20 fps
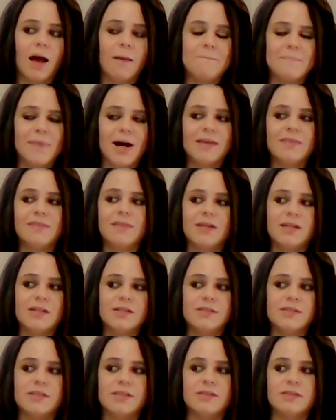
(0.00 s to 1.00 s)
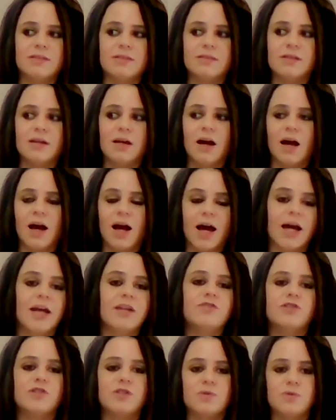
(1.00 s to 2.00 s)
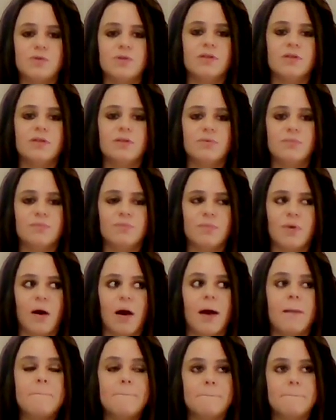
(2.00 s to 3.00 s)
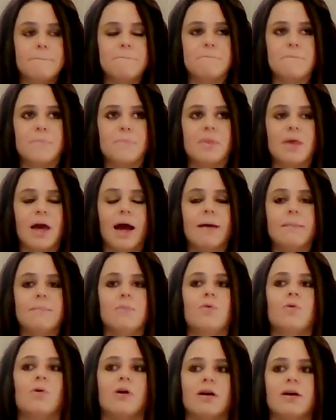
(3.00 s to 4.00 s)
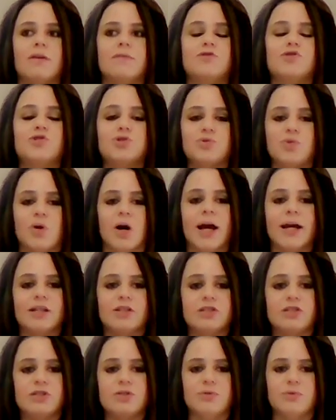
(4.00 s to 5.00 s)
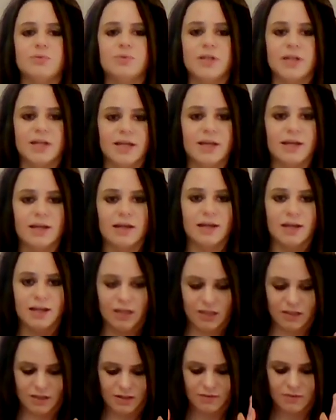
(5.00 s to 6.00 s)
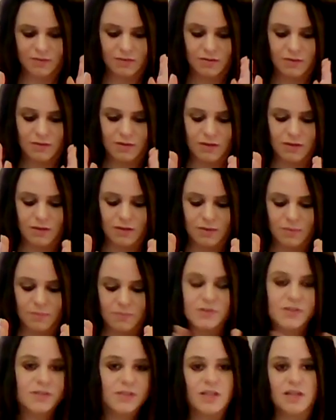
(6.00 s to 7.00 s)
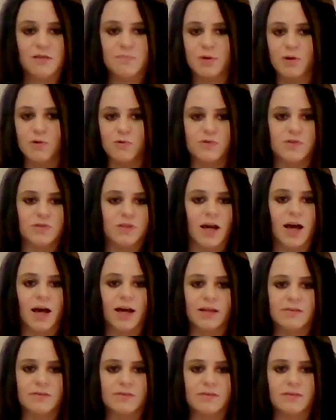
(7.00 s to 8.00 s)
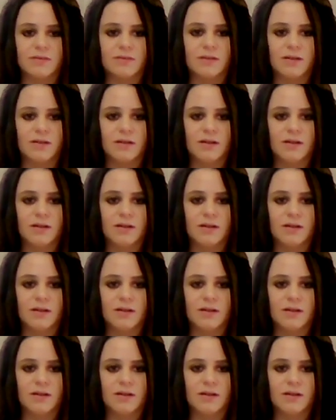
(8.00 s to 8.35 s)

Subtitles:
My thing is I'm more of trying to get and see both sides